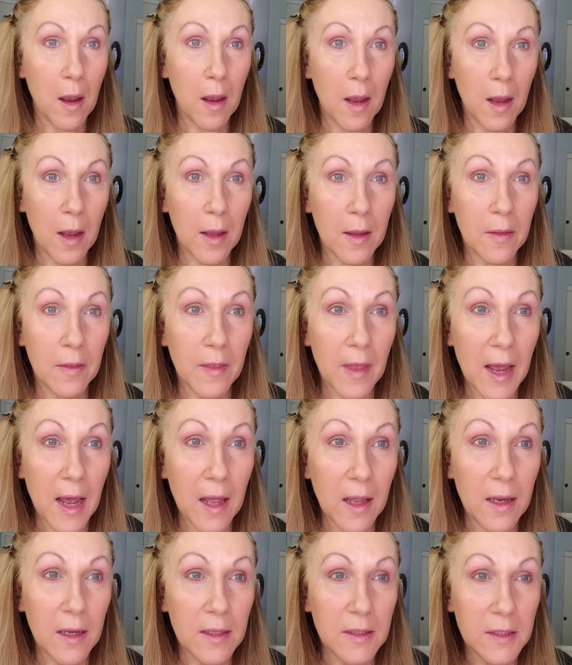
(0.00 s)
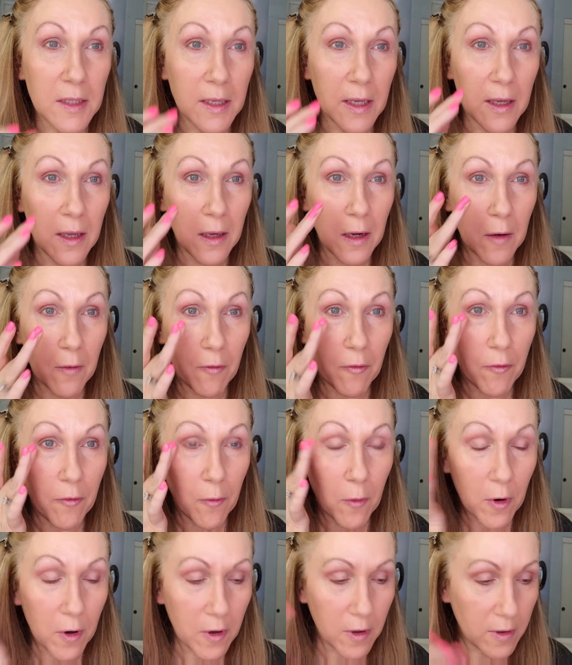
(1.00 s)
And that is it
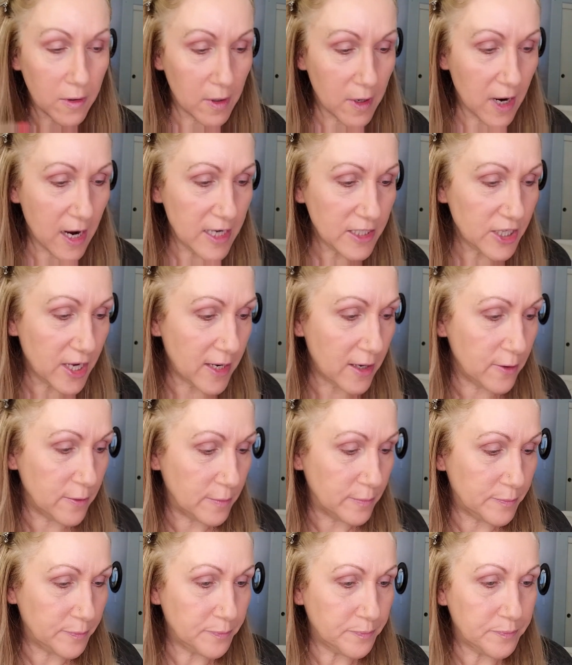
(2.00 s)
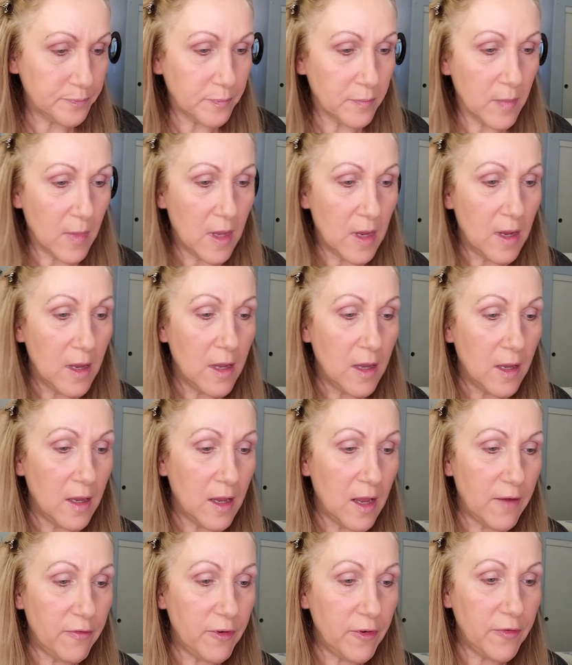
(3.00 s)
for eyeshadow.
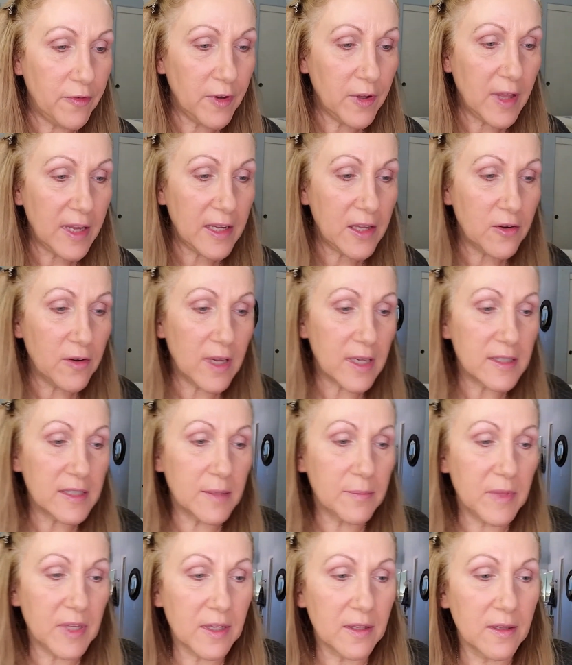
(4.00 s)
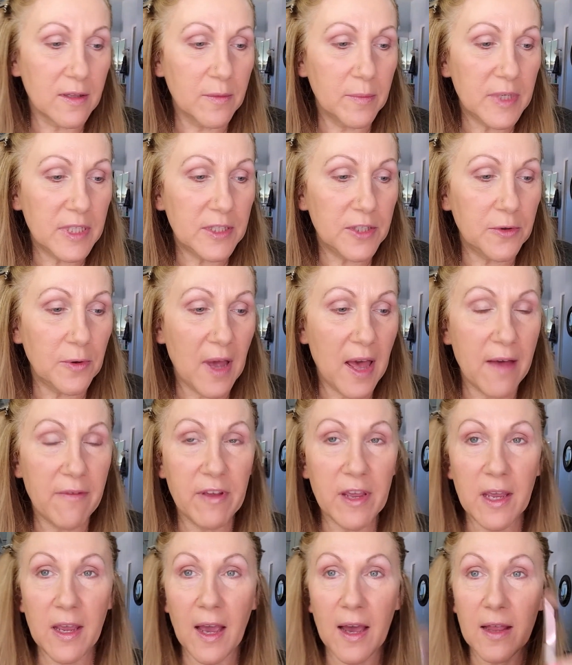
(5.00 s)
If you feel like you get something a little bit too
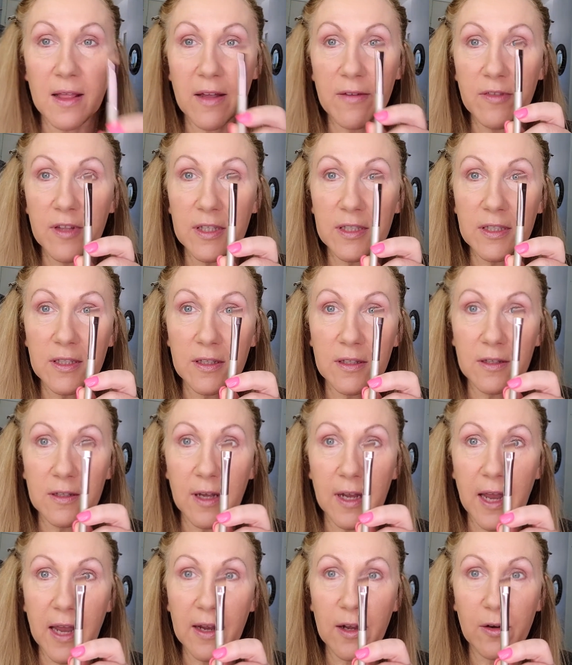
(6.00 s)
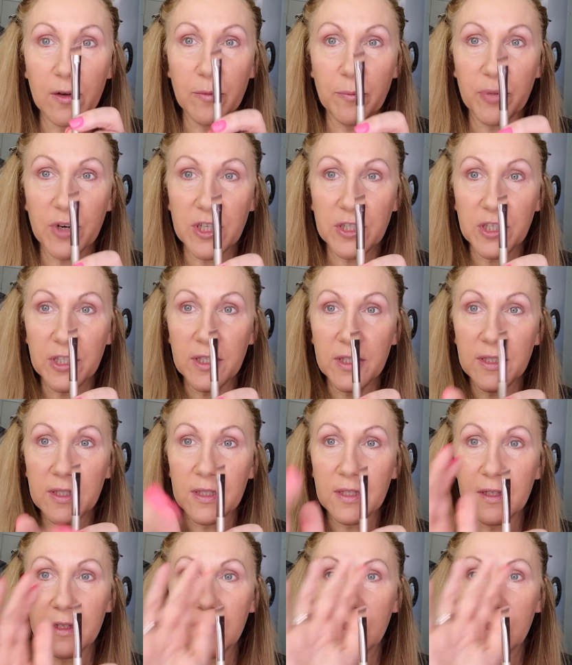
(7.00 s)
heavy, I love these little angled brushes.